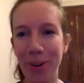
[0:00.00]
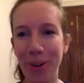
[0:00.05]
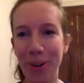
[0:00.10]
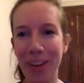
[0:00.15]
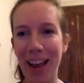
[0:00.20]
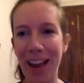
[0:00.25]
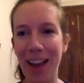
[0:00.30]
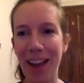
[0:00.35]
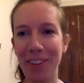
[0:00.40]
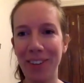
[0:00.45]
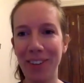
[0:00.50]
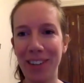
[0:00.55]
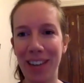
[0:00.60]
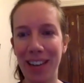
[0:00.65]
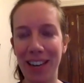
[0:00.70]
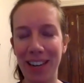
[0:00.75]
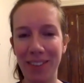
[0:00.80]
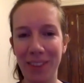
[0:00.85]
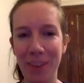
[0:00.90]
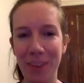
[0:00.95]
or they
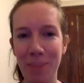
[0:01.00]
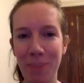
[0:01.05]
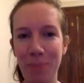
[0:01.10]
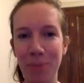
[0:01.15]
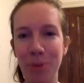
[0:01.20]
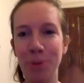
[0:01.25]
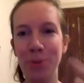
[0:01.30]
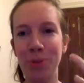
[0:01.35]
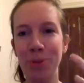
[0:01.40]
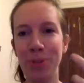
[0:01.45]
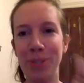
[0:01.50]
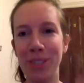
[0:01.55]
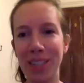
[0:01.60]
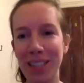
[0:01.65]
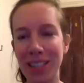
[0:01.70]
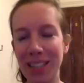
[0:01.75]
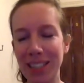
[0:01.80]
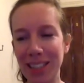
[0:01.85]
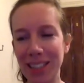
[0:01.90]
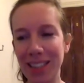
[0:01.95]
haven't kind of imbued
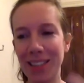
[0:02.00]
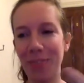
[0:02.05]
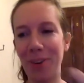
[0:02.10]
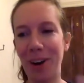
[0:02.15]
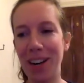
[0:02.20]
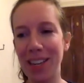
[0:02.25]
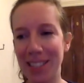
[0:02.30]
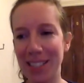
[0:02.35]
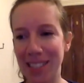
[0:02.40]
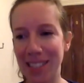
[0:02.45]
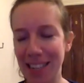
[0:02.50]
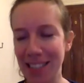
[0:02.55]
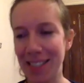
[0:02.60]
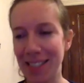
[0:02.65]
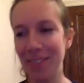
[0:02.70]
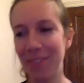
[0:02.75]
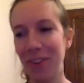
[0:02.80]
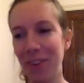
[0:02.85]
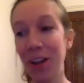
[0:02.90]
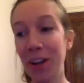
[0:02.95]
the right
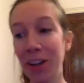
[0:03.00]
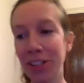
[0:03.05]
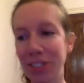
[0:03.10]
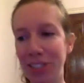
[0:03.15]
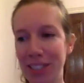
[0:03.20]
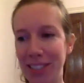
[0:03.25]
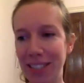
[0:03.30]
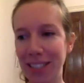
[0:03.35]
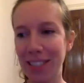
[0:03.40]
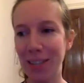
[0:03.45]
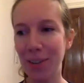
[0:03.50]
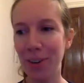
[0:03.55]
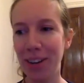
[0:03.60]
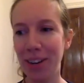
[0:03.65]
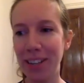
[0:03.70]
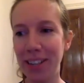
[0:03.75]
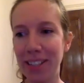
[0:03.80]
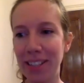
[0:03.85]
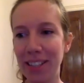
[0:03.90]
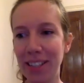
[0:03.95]
sense of urgency to
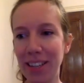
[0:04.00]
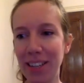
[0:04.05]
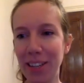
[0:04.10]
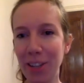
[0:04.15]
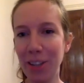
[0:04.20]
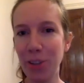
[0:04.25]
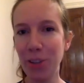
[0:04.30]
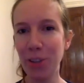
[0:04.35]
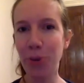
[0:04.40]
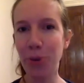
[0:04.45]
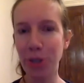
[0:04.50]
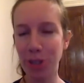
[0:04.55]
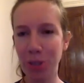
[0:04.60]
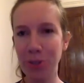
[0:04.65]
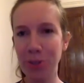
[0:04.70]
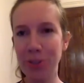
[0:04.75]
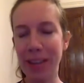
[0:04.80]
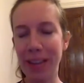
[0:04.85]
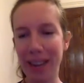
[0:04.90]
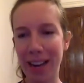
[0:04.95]
it, you
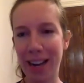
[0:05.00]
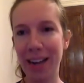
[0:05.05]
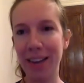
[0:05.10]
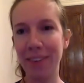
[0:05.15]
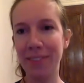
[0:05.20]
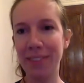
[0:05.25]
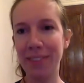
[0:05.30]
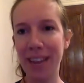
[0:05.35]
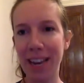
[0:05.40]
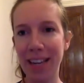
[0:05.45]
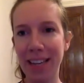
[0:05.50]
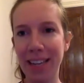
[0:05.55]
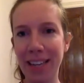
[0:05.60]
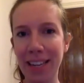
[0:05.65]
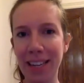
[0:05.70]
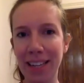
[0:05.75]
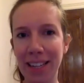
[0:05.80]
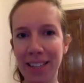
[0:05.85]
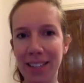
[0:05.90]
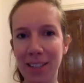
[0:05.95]
could use that kind of
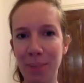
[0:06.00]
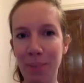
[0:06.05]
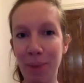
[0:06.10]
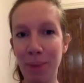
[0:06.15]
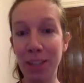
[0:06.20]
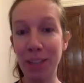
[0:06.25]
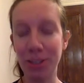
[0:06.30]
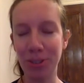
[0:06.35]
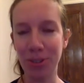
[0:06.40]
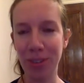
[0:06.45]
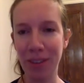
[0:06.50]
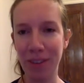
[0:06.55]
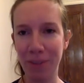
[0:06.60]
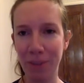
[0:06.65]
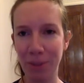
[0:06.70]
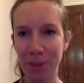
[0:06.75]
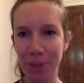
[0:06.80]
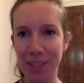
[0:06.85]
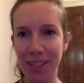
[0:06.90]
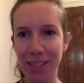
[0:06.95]
technique to make sure
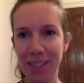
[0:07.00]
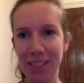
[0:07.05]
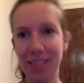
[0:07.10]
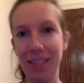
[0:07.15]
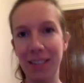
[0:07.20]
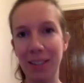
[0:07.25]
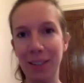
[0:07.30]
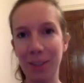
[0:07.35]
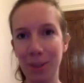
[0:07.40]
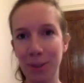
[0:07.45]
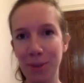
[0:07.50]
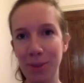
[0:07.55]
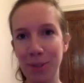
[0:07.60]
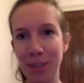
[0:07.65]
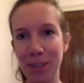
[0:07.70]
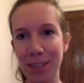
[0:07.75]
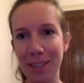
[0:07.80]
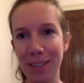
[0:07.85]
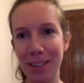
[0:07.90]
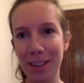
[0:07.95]
their voice is still
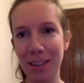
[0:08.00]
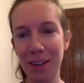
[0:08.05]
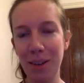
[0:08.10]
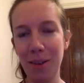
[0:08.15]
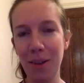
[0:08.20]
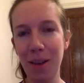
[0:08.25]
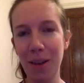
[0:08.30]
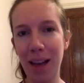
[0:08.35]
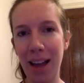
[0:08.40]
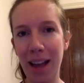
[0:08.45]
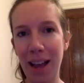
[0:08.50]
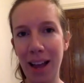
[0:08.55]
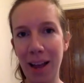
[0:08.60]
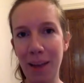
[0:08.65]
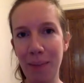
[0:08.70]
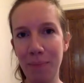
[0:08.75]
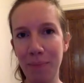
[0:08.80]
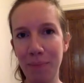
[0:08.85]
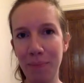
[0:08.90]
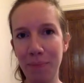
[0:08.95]
included,
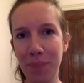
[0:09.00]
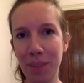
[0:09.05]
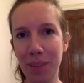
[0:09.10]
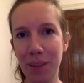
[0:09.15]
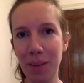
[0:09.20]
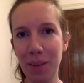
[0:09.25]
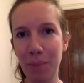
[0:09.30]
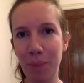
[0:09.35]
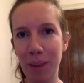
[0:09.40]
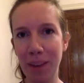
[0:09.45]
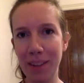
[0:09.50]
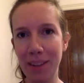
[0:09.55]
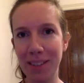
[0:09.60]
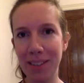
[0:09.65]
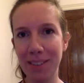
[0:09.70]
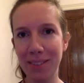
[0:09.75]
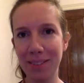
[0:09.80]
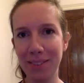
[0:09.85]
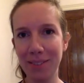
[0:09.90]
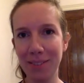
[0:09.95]
um,
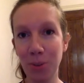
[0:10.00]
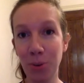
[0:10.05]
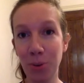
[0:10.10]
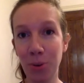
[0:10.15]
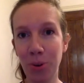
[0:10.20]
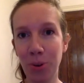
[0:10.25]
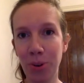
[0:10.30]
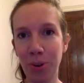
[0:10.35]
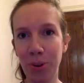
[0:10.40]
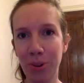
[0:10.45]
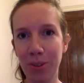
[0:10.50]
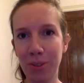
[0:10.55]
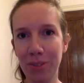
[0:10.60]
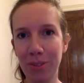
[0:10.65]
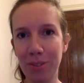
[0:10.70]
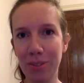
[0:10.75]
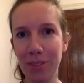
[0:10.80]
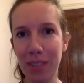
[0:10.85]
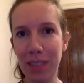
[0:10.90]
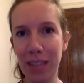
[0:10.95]
but you're
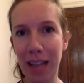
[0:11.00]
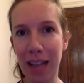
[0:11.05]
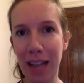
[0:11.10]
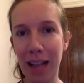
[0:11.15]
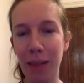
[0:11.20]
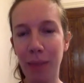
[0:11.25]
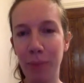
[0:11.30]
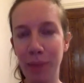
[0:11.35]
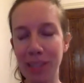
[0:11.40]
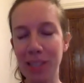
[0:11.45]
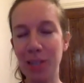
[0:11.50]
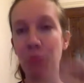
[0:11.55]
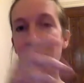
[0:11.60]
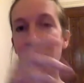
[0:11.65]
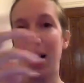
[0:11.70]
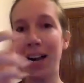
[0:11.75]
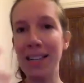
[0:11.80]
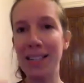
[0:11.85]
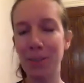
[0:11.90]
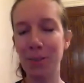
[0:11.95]
helping to
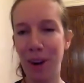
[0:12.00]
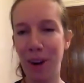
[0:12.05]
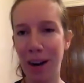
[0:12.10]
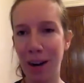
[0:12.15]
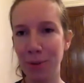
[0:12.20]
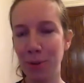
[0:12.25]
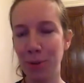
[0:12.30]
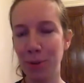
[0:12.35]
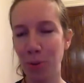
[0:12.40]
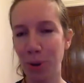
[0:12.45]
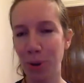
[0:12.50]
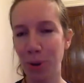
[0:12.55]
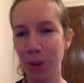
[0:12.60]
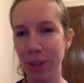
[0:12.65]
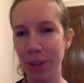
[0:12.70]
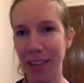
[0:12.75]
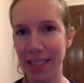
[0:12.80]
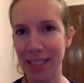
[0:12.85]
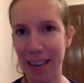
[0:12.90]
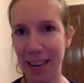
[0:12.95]
write around what
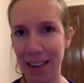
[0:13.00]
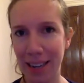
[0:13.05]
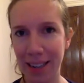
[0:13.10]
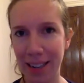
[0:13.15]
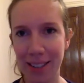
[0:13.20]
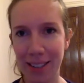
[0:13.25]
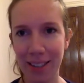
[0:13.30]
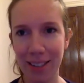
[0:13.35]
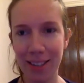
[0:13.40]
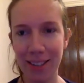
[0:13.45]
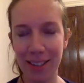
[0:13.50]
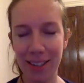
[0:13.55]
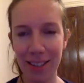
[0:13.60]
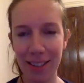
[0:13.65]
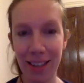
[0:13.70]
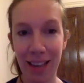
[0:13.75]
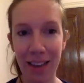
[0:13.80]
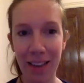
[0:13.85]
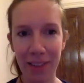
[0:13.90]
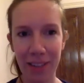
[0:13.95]
they're saying to,
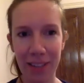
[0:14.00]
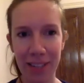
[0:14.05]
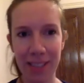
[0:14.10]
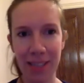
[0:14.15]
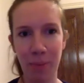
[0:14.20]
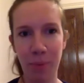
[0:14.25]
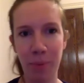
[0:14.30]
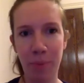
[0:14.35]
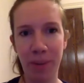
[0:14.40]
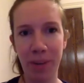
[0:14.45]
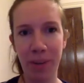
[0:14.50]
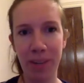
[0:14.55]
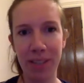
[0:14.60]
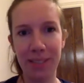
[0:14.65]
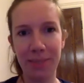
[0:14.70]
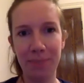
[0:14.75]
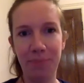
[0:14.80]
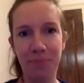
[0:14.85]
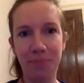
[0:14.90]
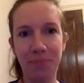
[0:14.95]
to liven it up a
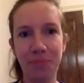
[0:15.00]
bit.